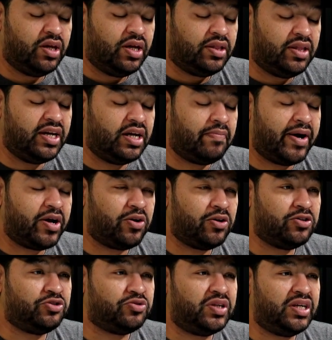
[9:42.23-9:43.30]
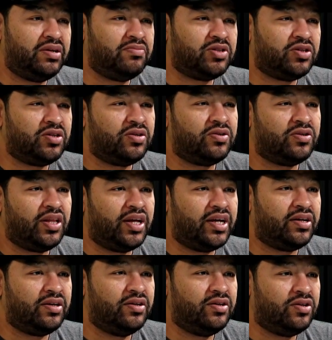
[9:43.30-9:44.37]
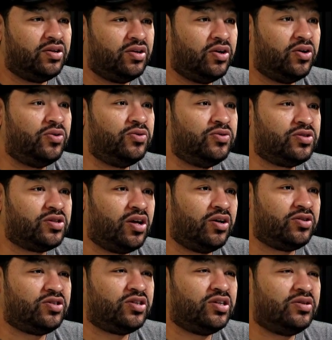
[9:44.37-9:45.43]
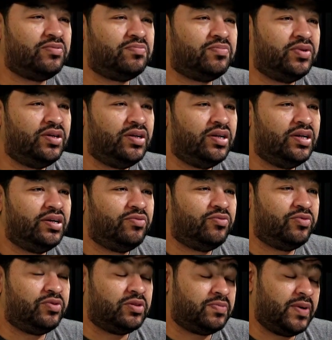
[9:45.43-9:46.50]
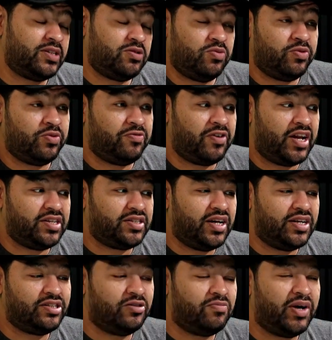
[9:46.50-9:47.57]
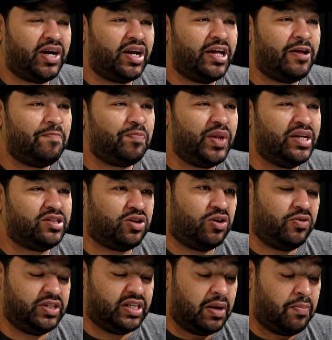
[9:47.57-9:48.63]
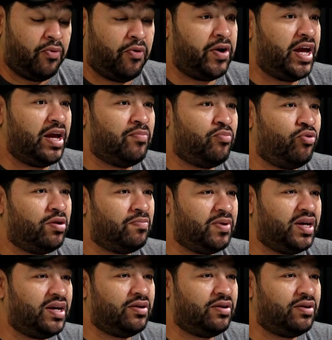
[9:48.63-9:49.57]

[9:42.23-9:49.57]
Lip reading: think about our dreams and our like goals long term, especially when we're fantasizing about it, it's always like point A and point B.